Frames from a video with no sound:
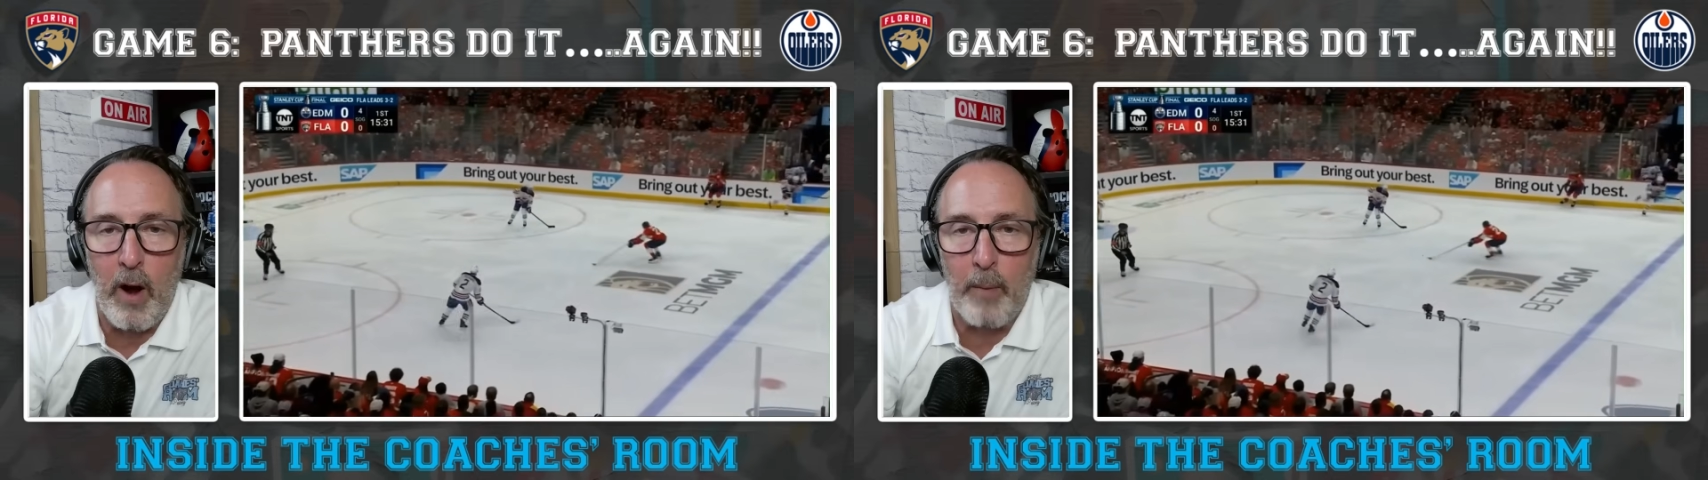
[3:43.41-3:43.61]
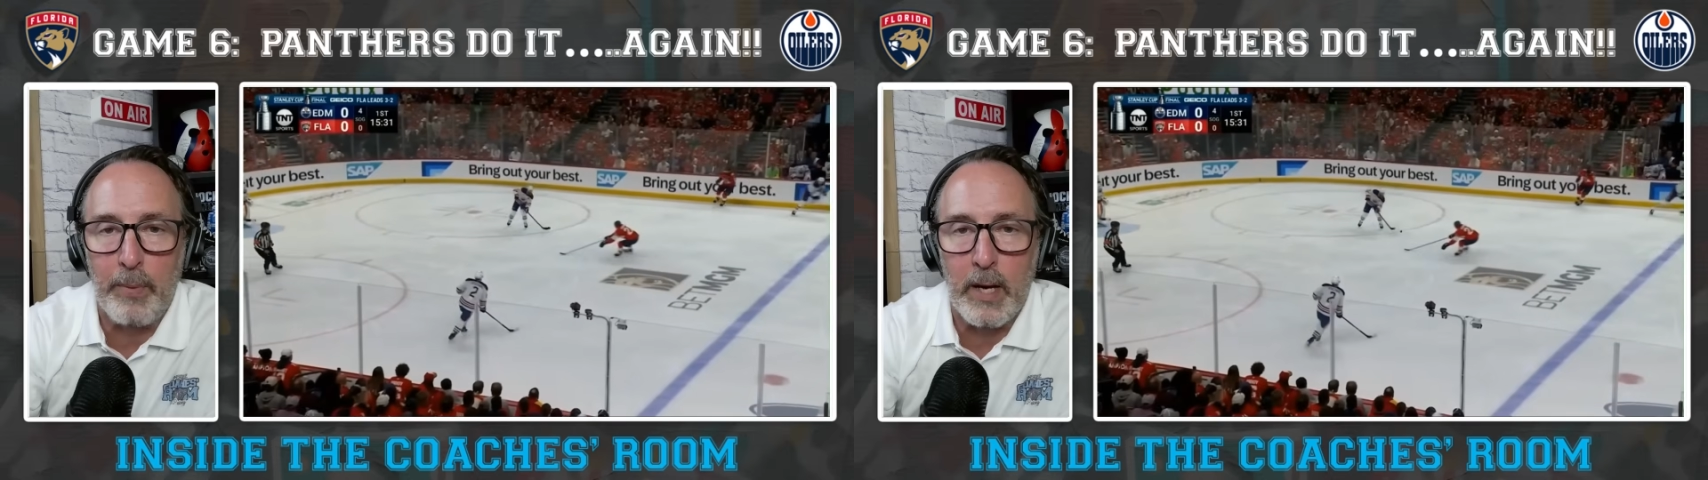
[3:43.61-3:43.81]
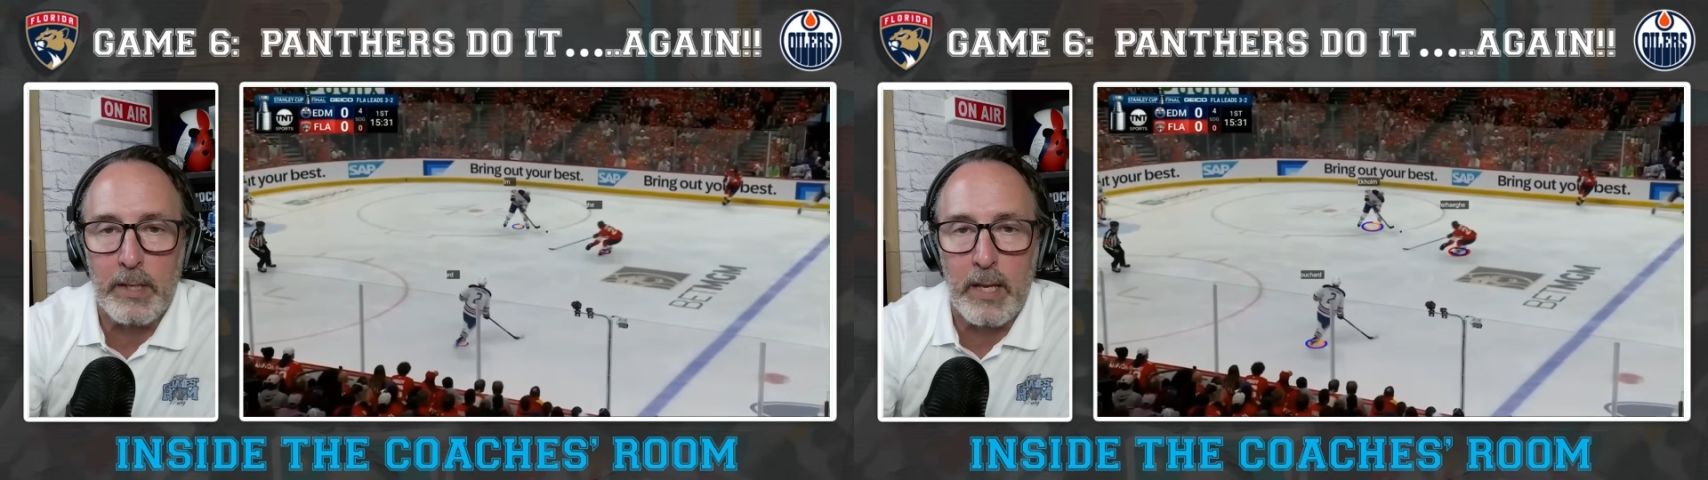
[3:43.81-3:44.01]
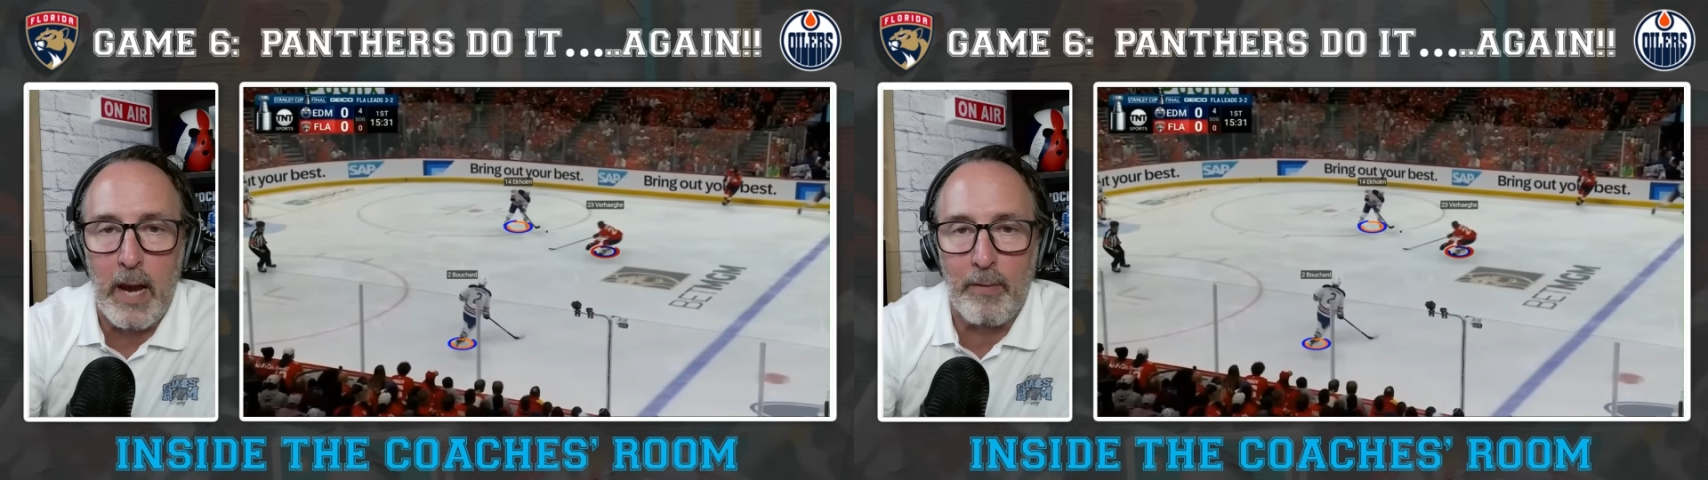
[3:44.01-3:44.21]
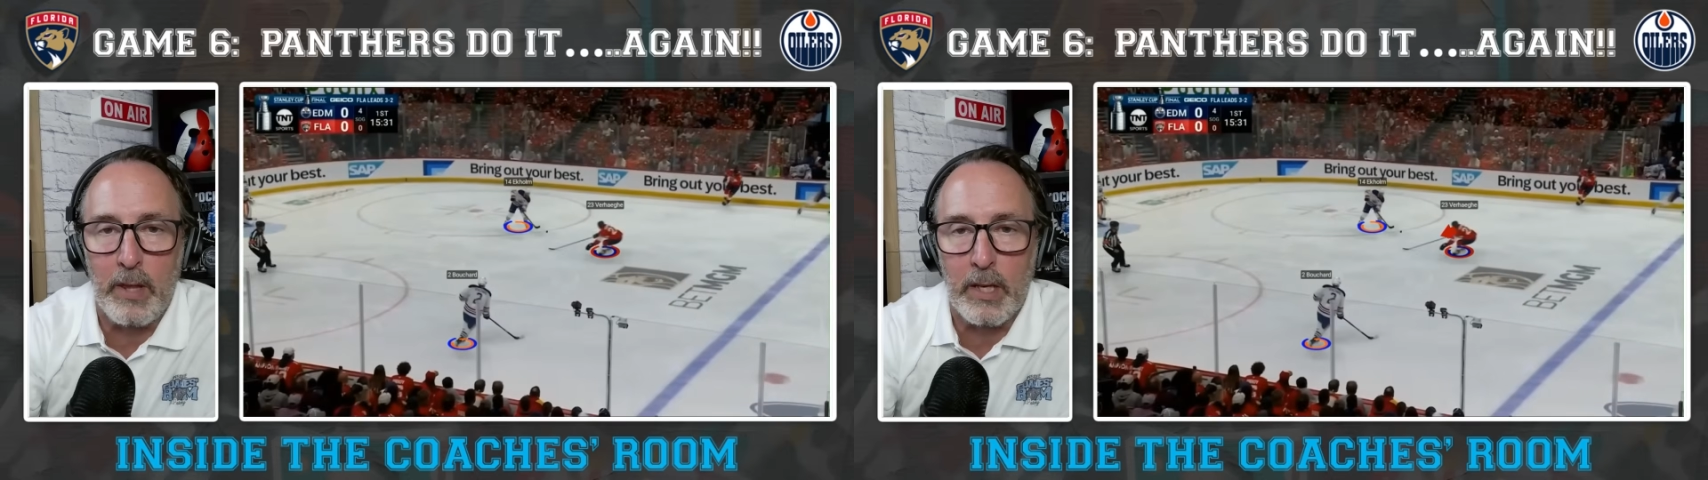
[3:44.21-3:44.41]
up the ice, and
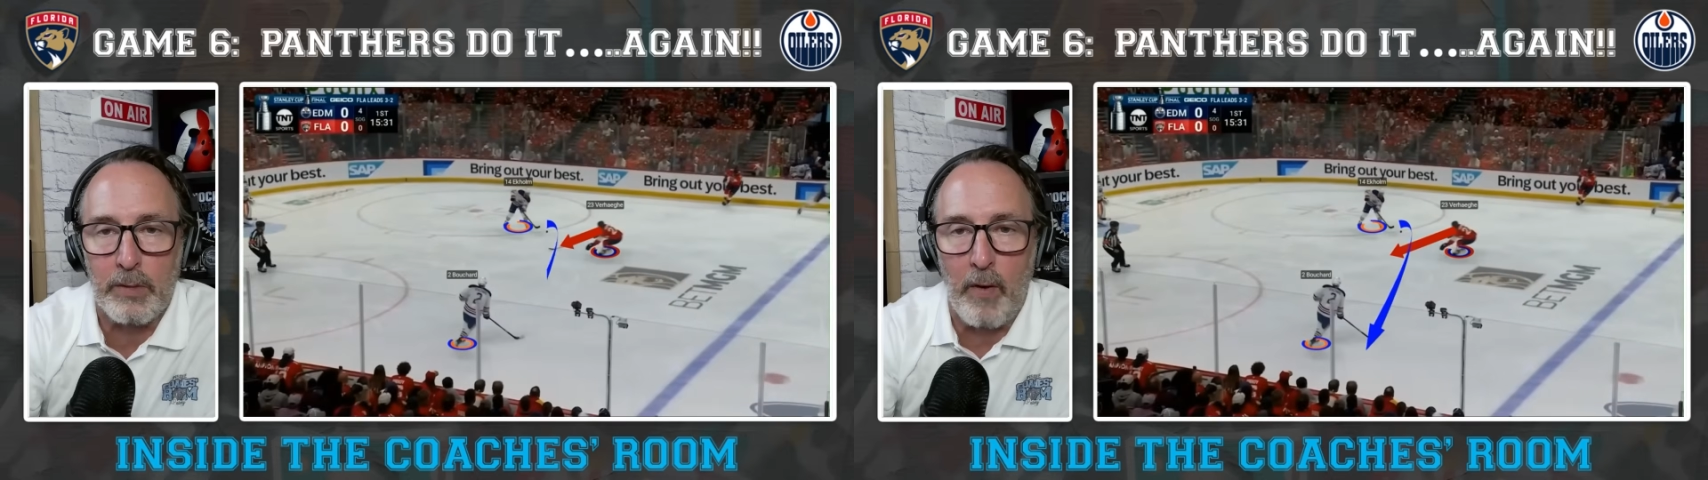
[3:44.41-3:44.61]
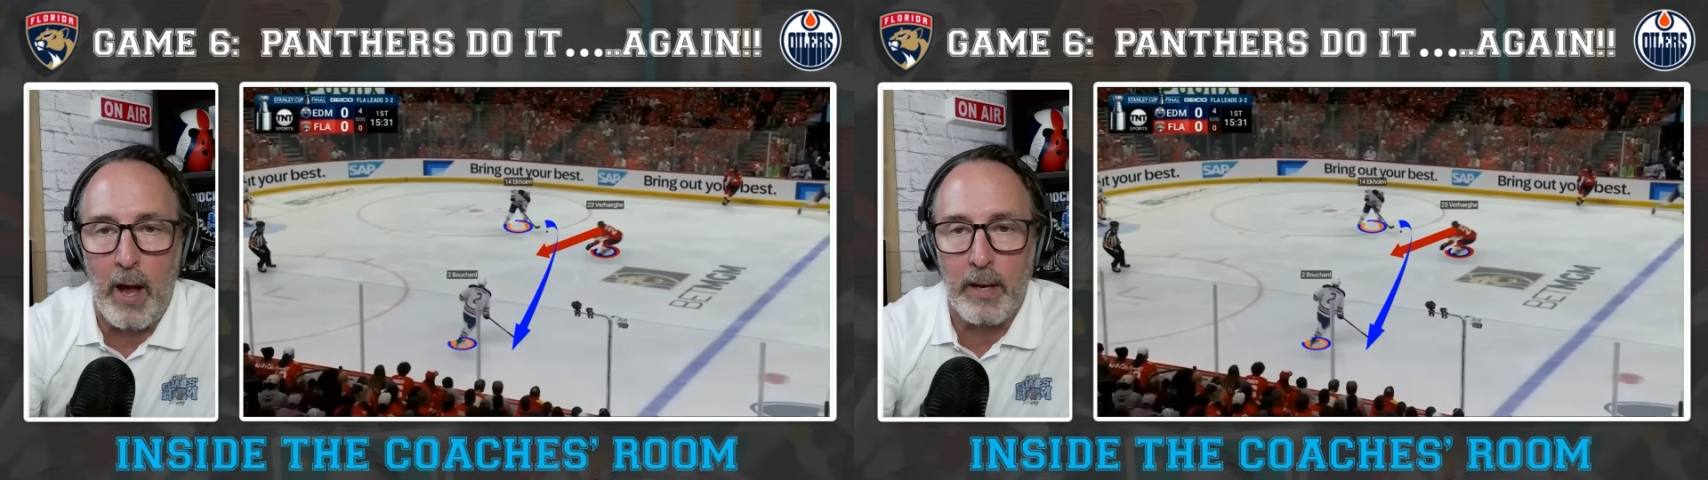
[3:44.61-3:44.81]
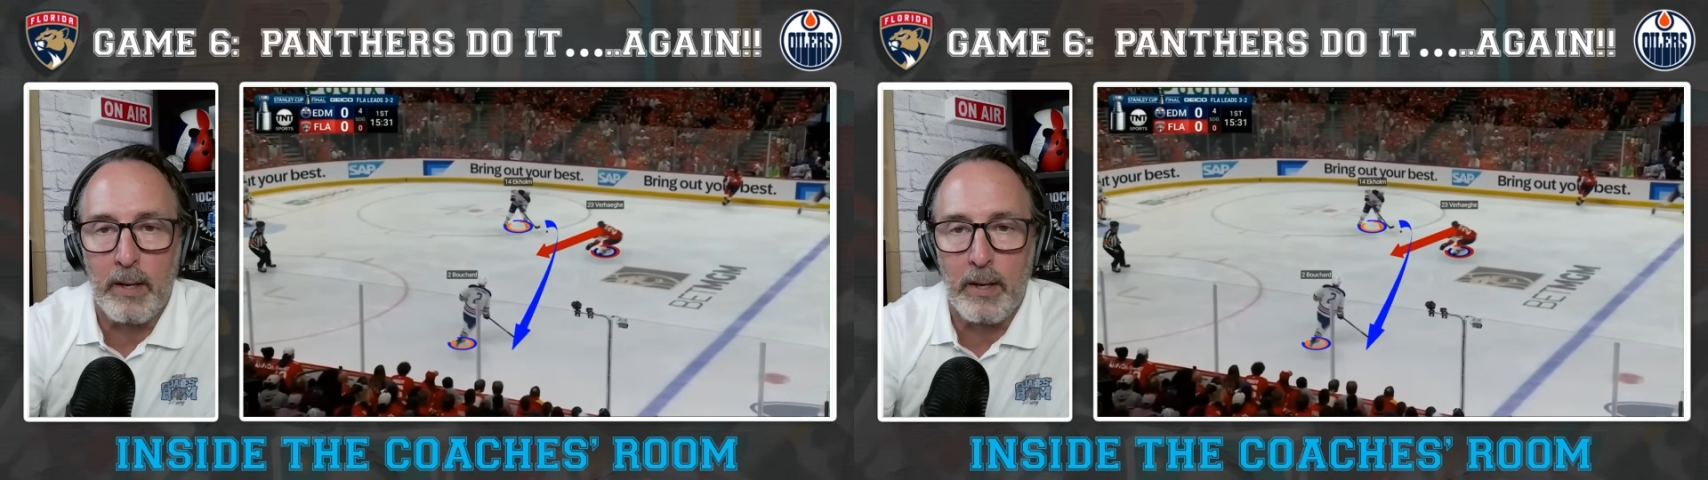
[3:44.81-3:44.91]
everything is fine.